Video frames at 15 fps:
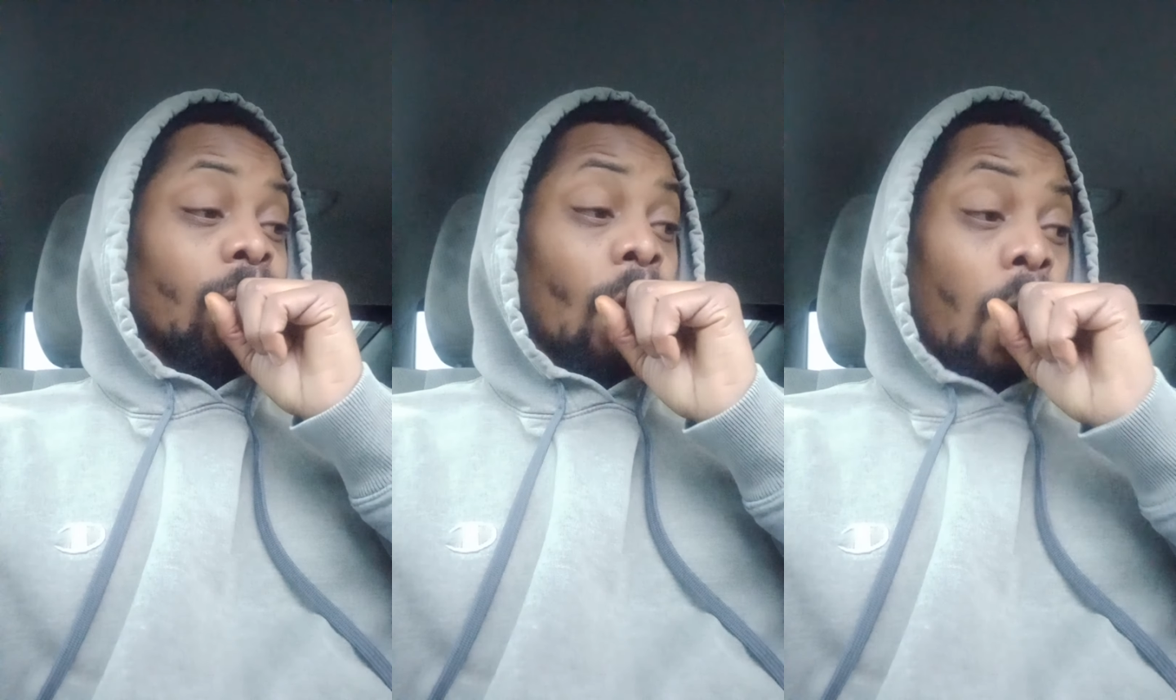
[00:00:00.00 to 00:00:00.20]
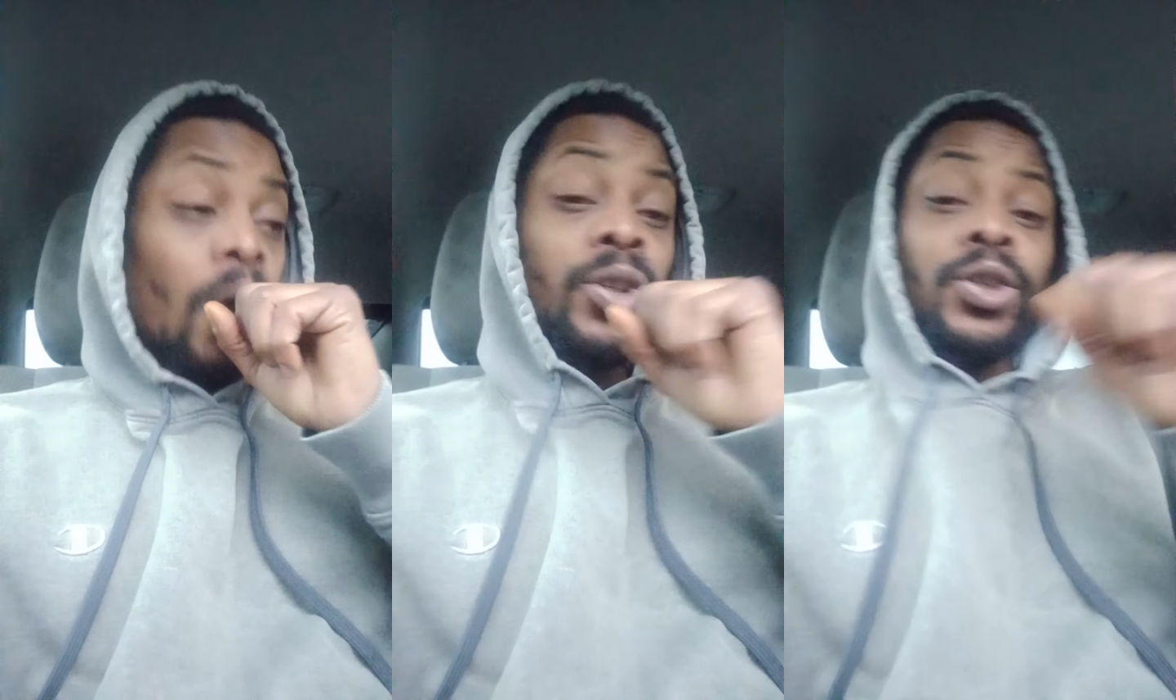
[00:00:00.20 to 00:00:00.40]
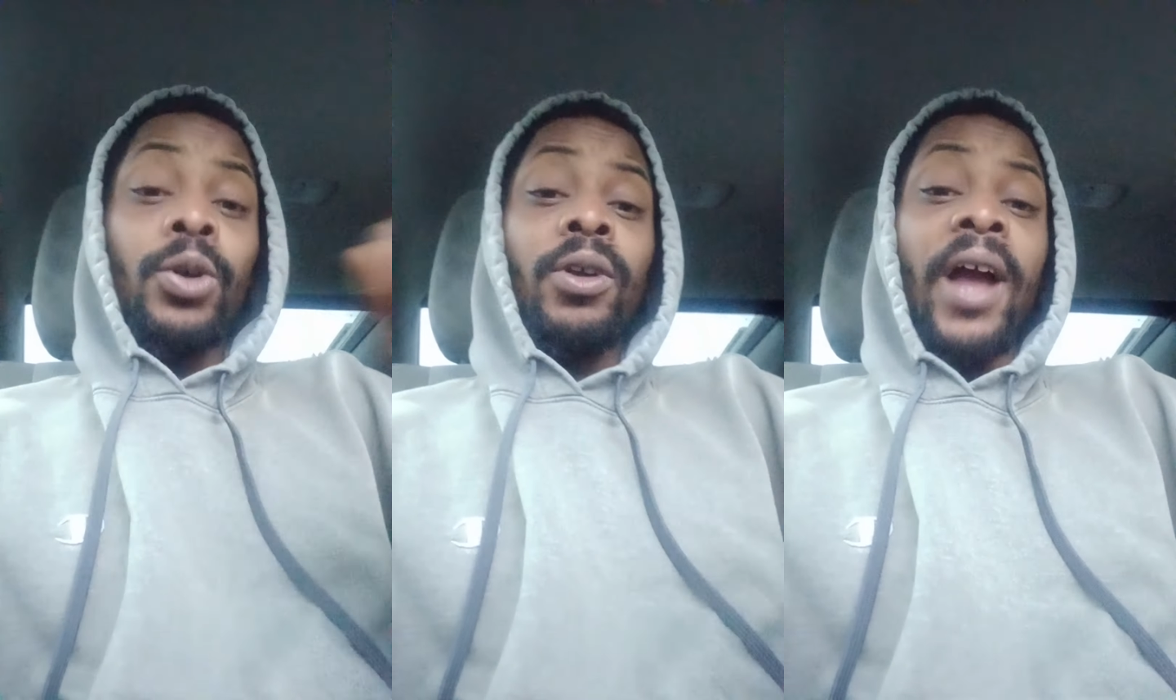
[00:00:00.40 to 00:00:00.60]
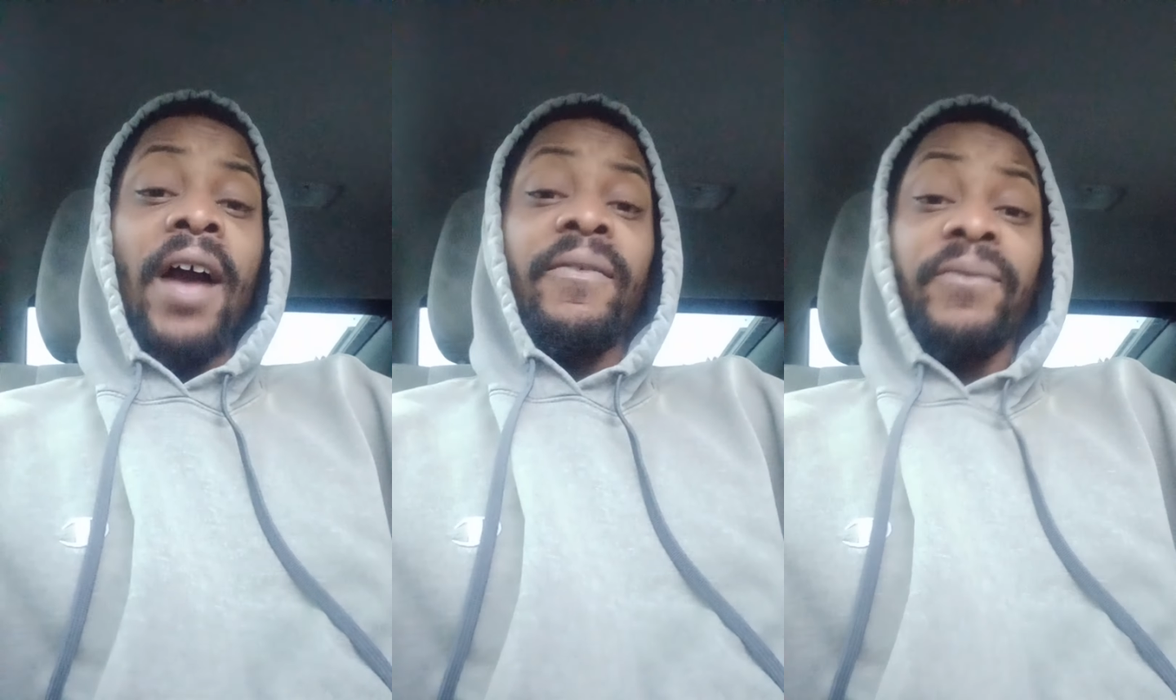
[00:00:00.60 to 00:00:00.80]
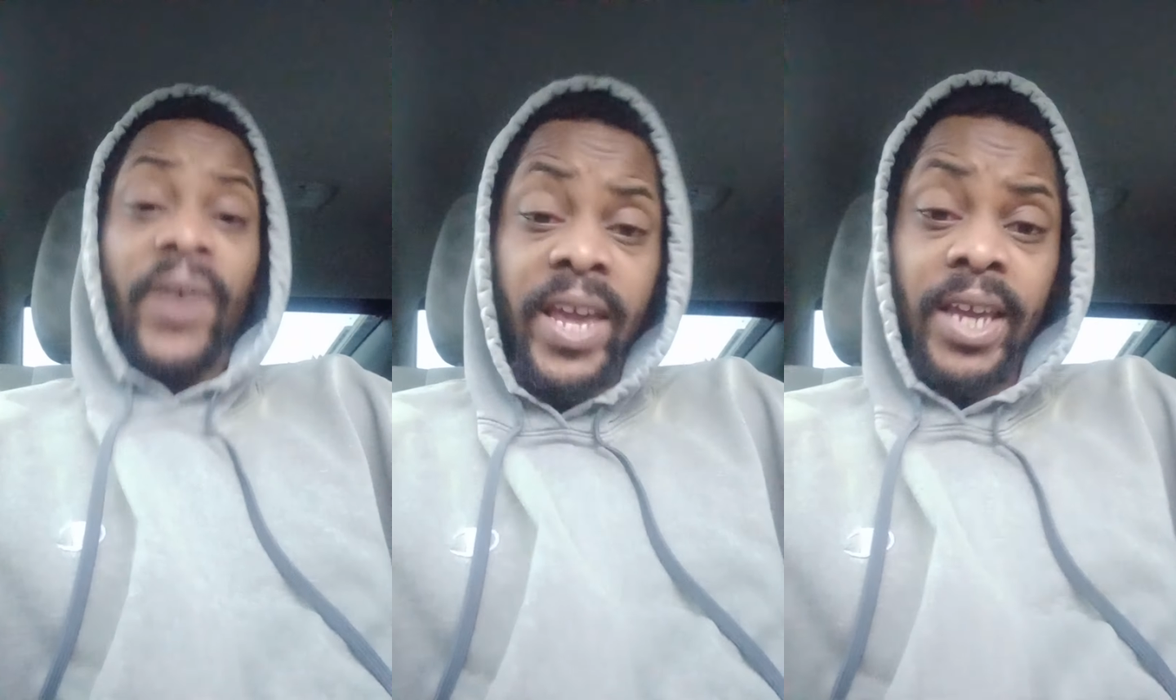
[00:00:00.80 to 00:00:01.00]
Artur got
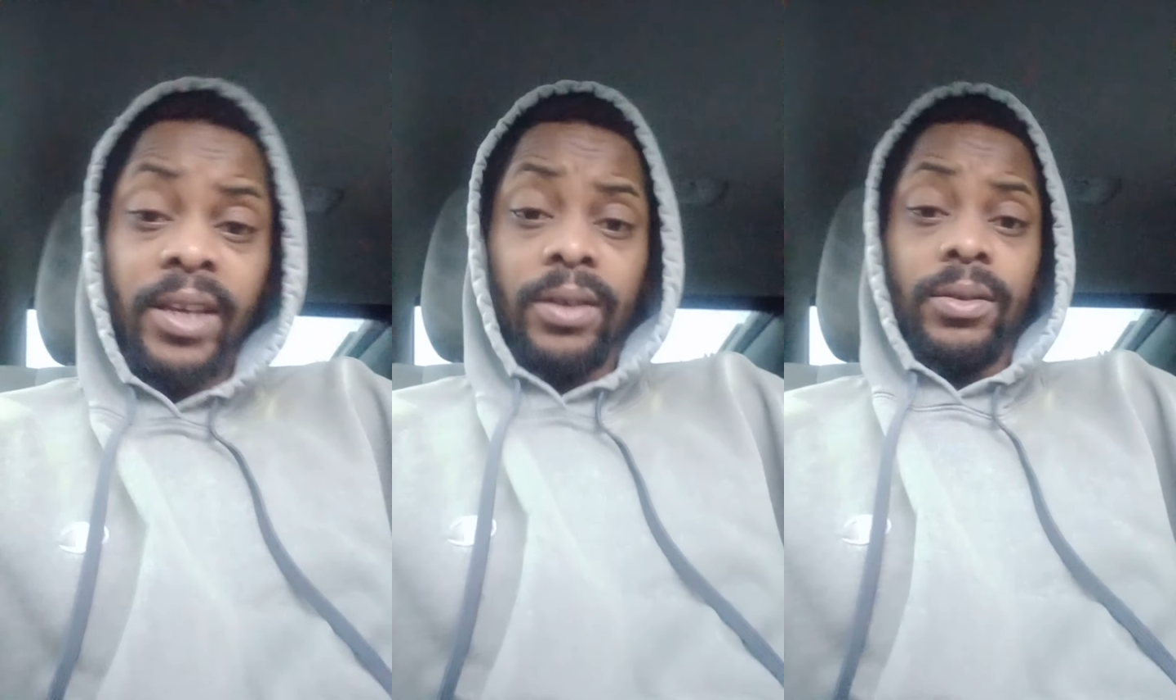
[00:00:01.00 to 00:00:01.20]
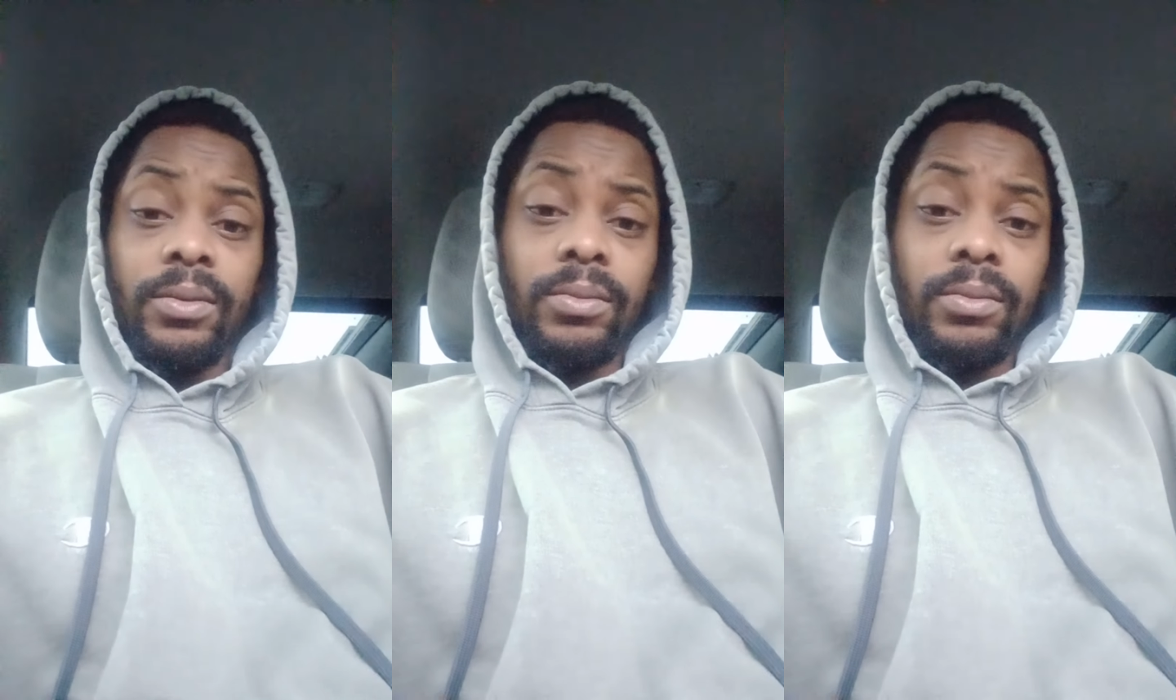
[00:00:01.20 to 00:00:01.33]
feet.